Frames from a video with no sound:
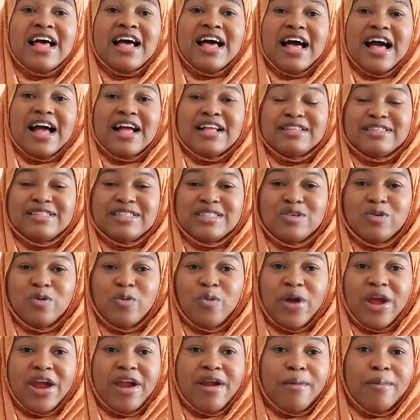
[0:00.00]
and so
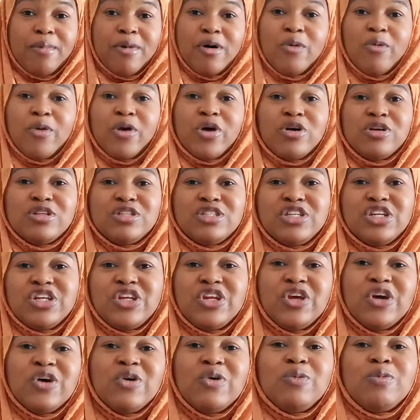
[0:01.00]
where about we
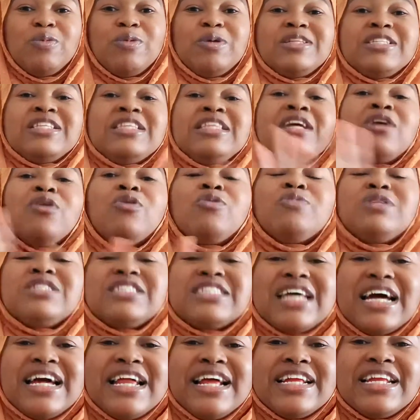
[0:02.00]
continue we now
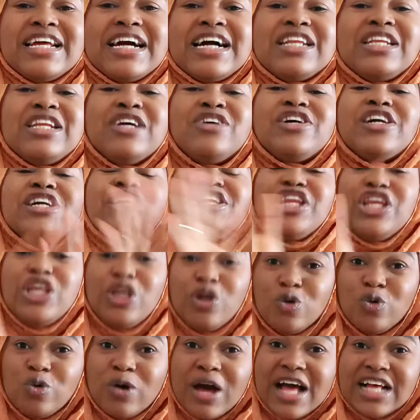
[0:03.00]
started another
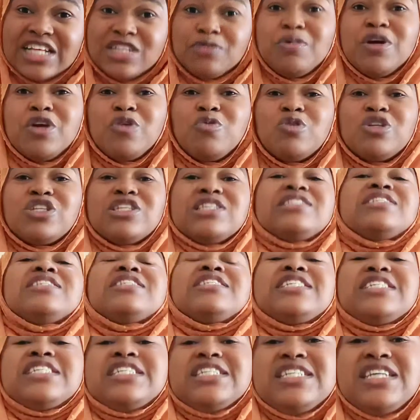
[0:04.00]
new aspect which is the
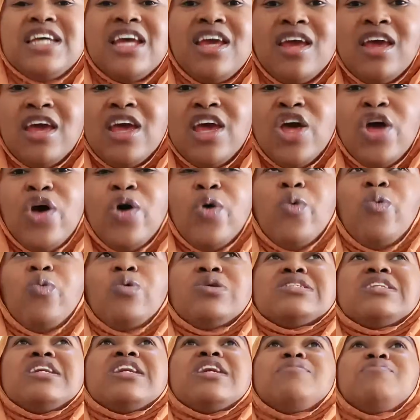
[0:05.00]
tea we
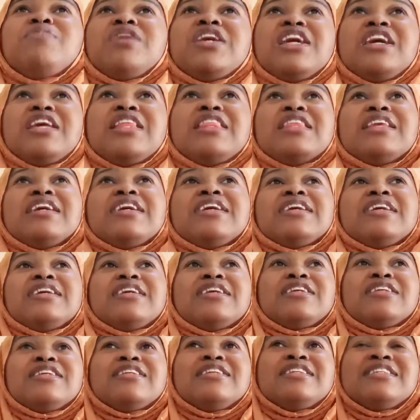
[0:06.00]
started making
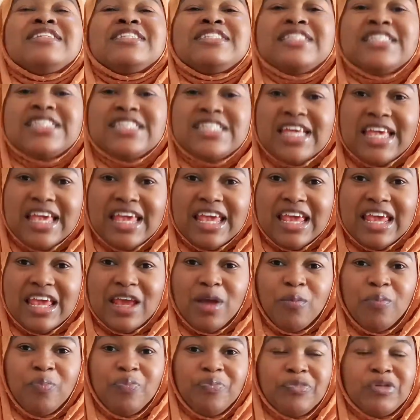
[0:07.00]
the
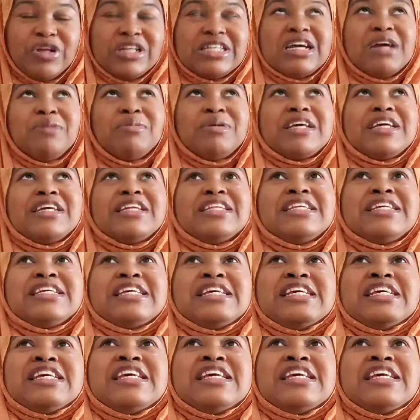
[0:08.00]
tea we started making the